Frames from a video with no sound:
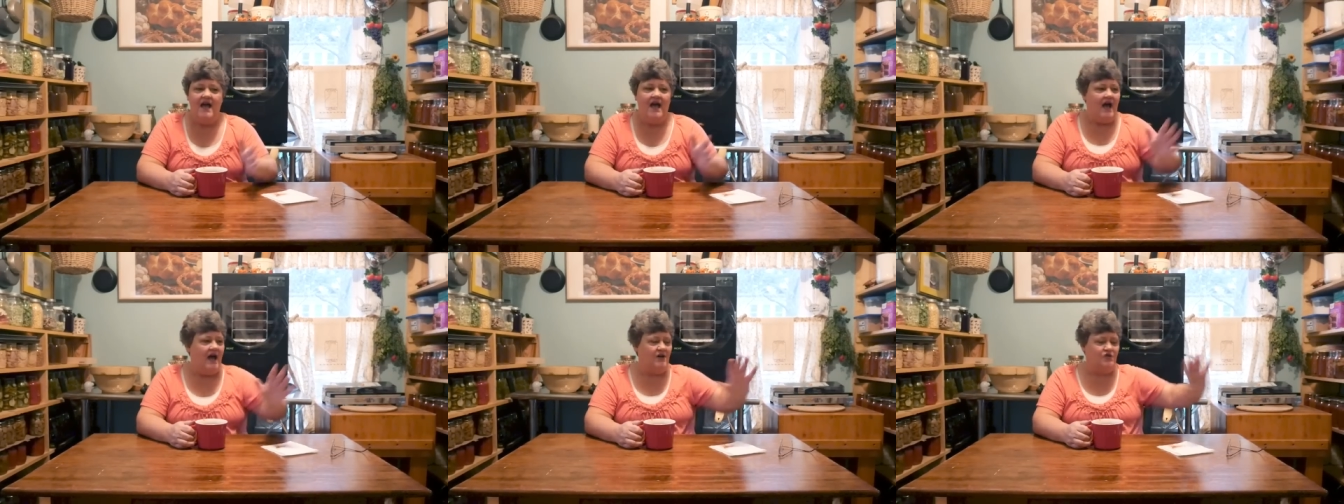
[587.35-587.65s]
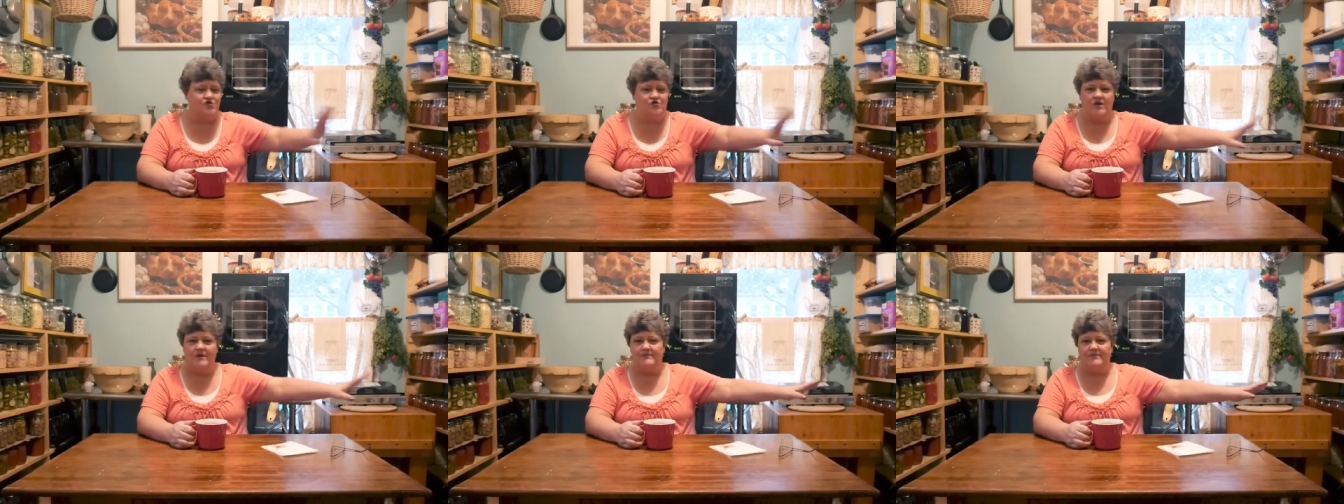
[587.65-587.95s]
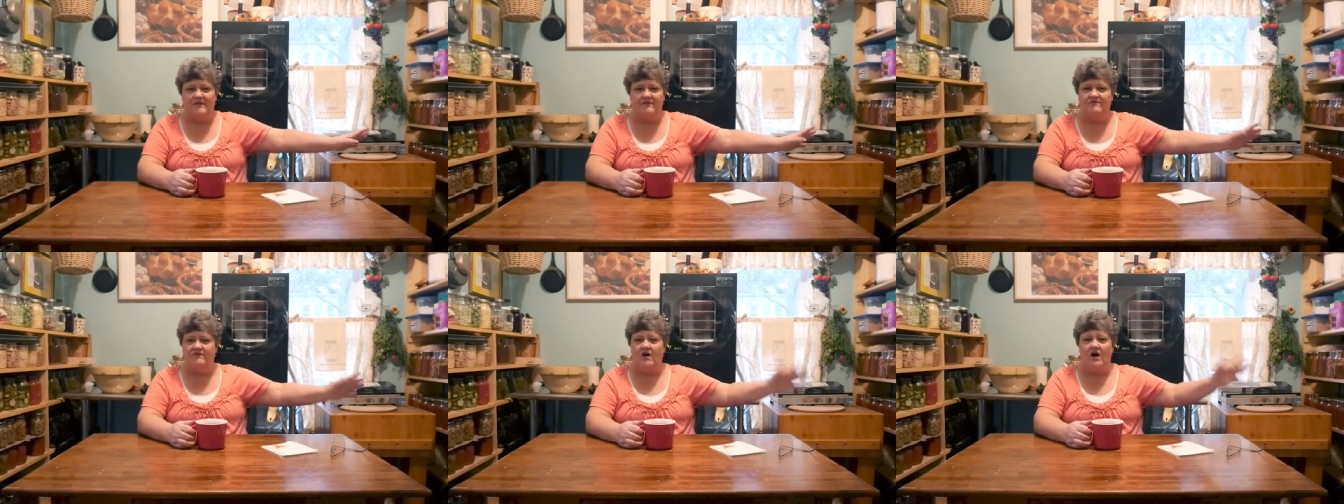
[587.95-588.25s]
I'll
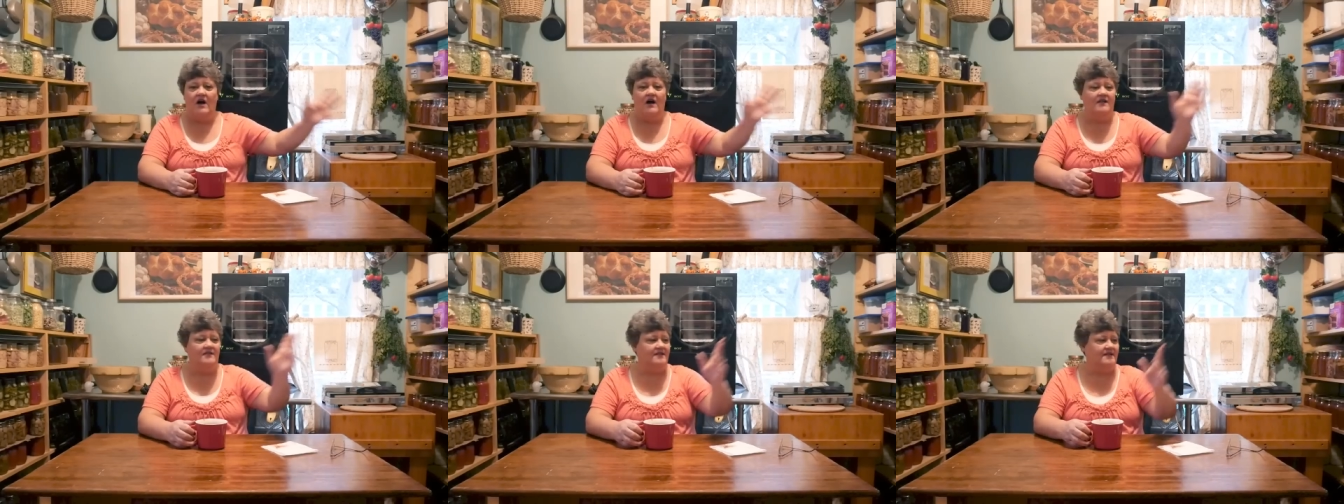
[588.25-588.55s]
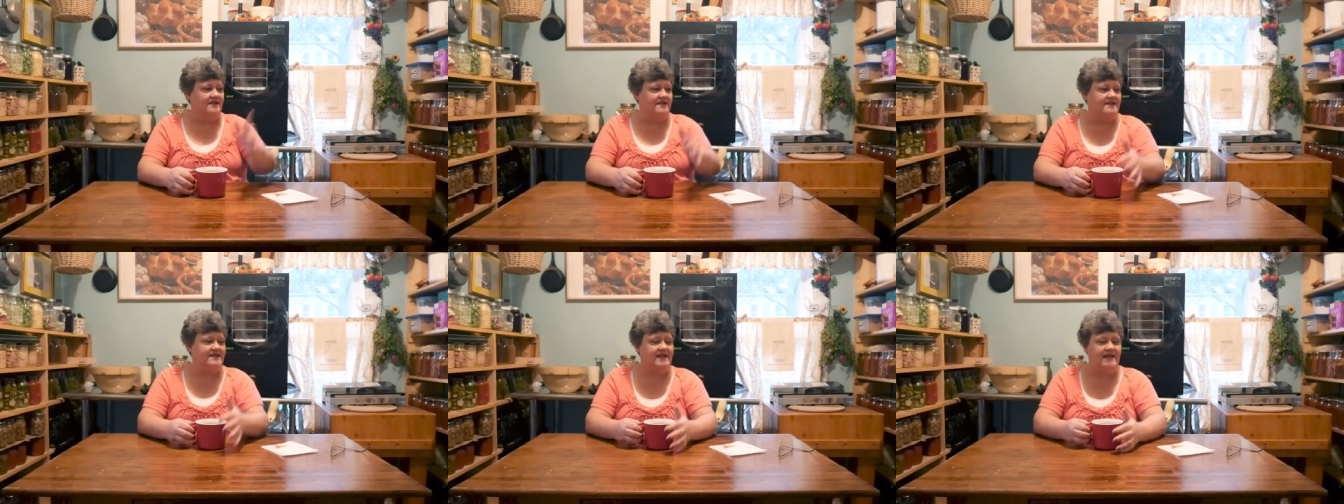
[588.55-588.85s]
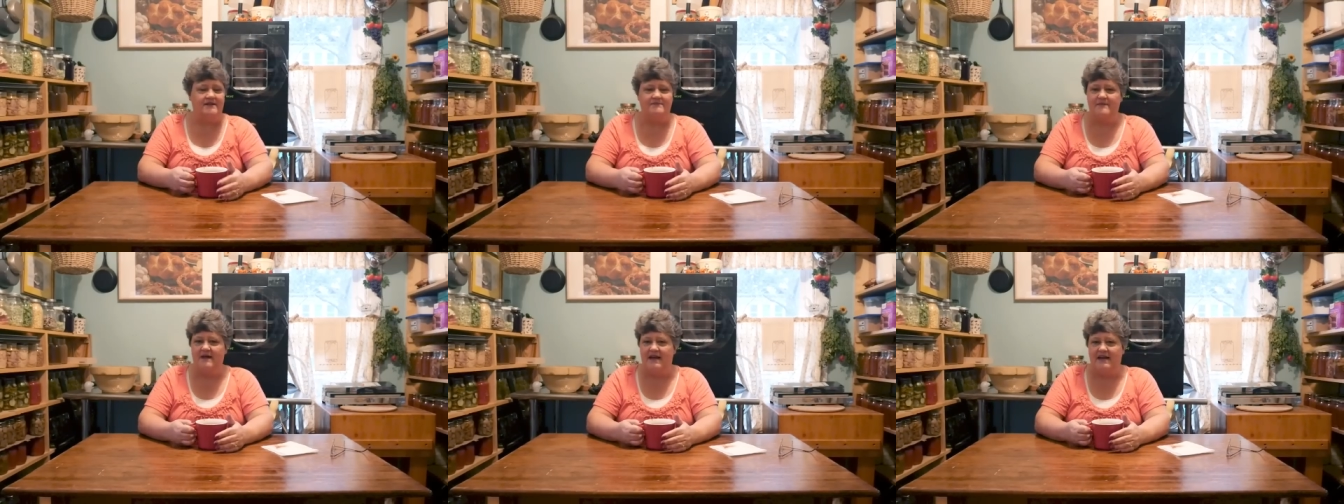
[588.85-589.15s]
trip and fall and
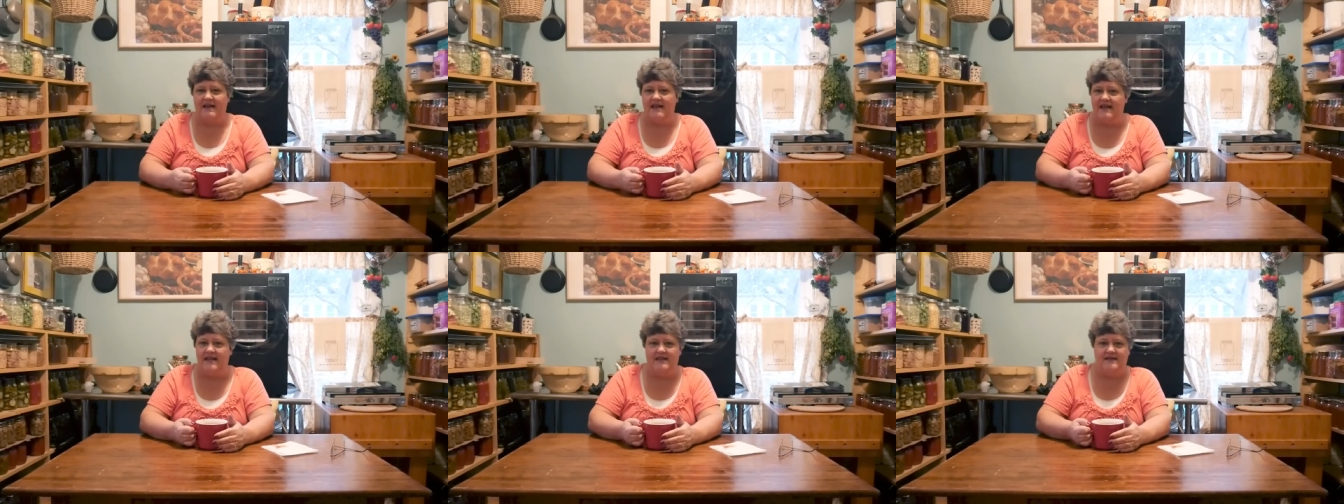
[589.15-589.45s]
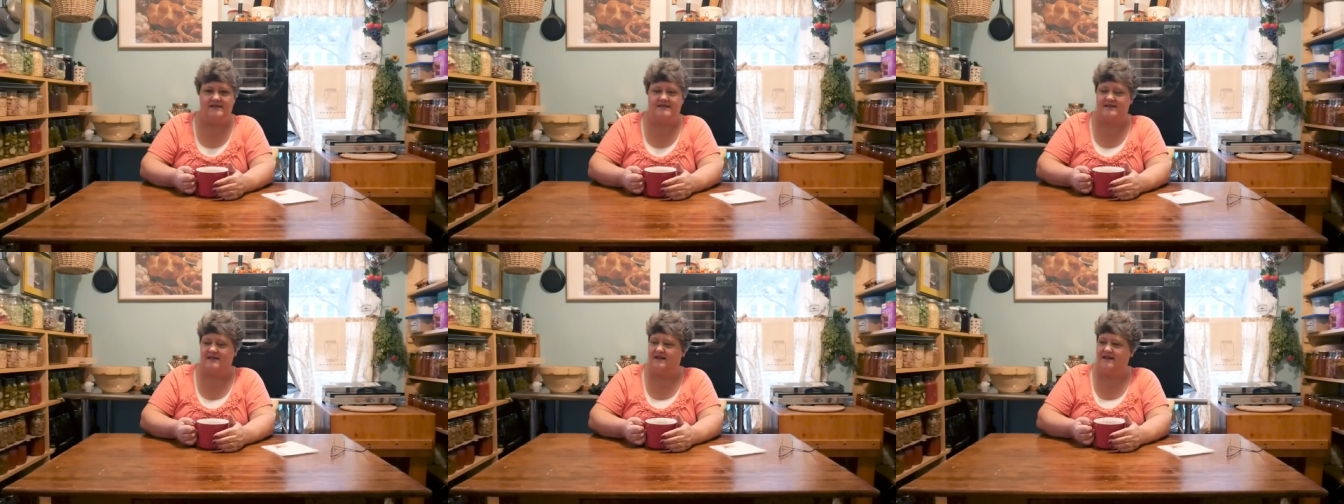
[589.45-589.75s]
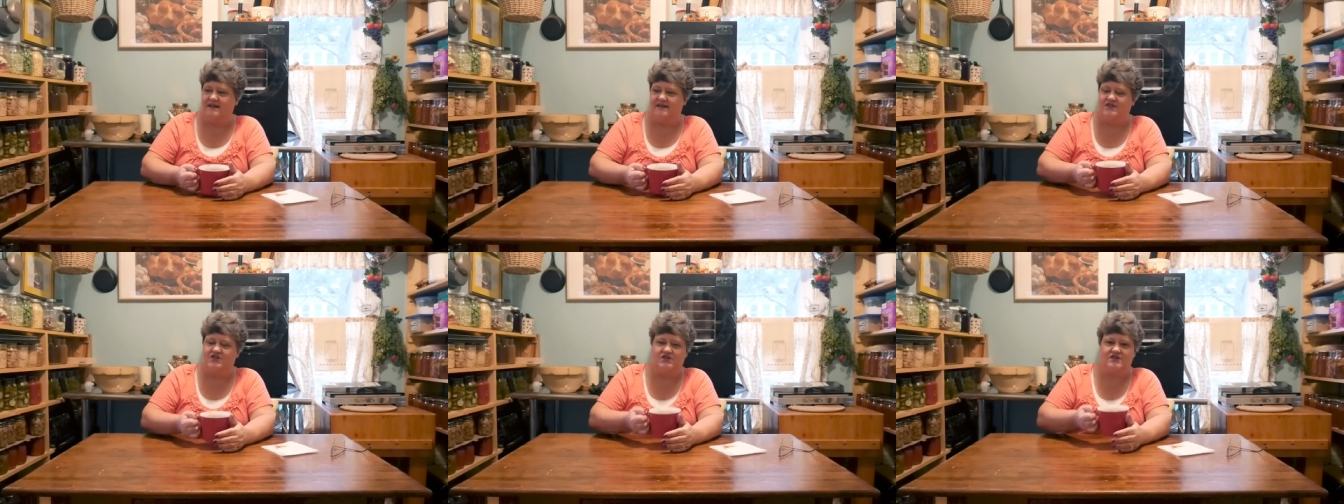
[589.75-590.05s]
skin my knees,
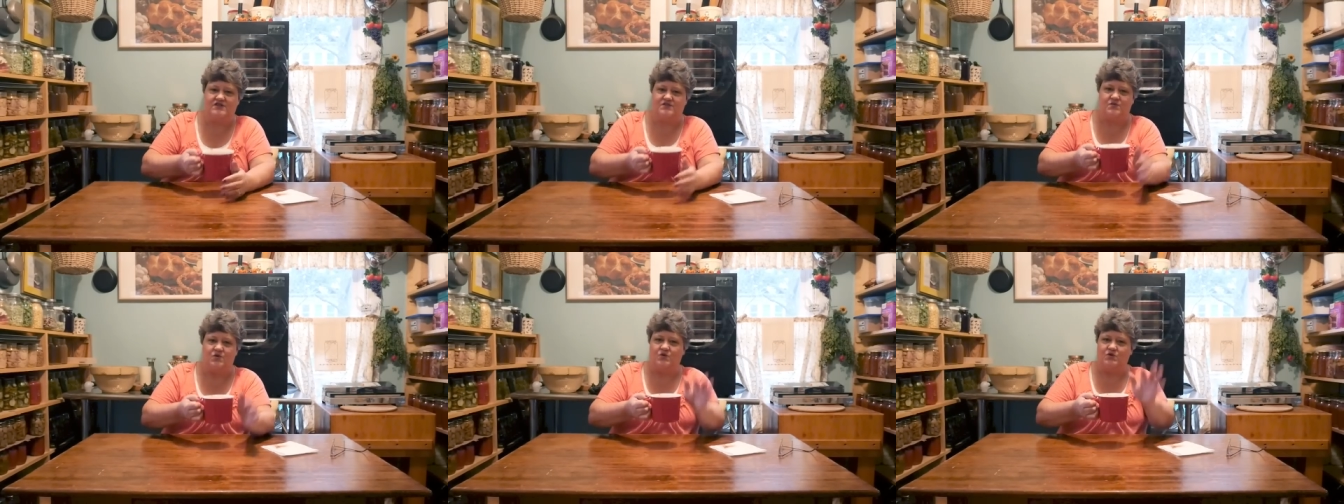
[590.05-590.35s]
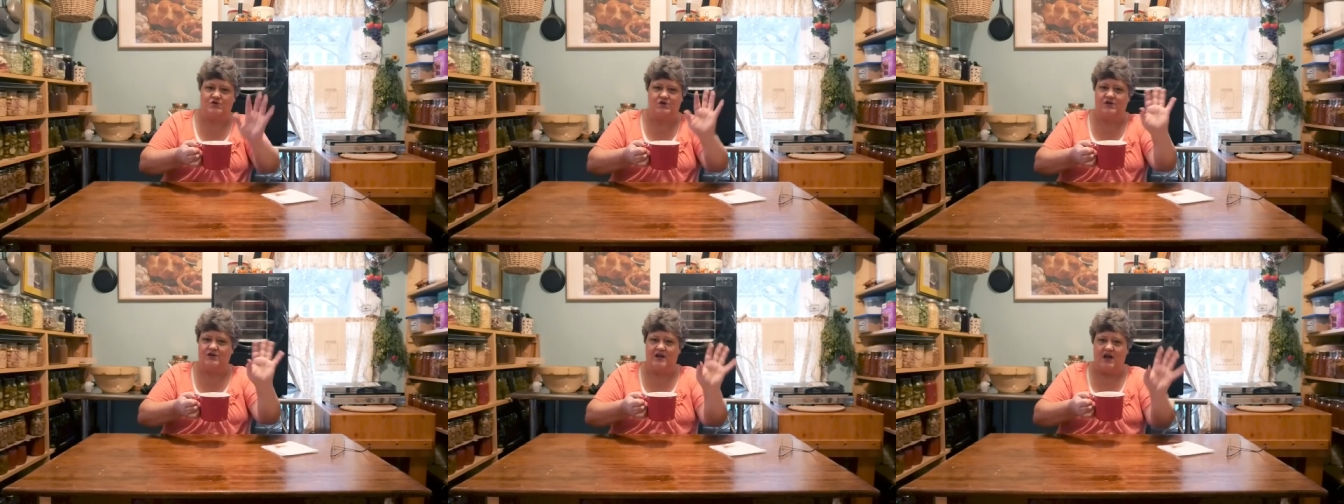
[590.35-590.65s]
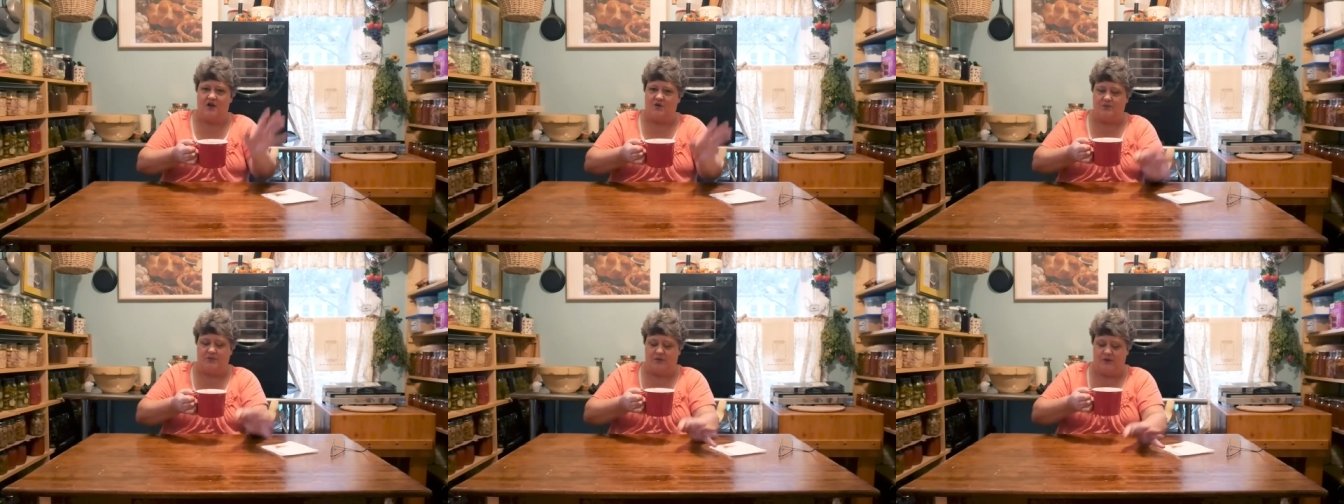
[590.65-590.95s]
and it just won't turn
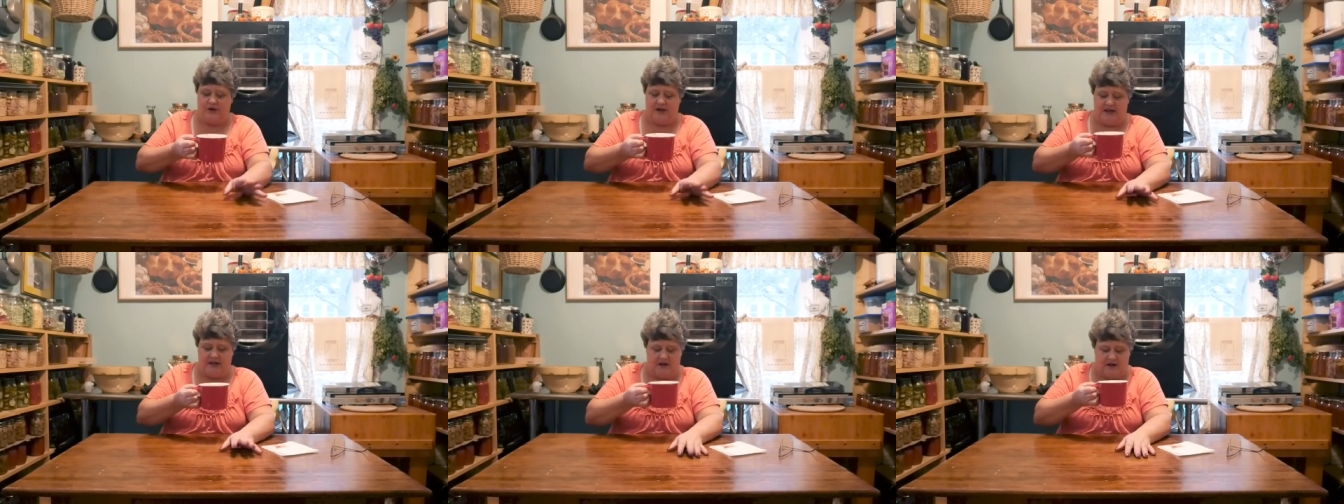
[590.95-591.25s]
out pretty,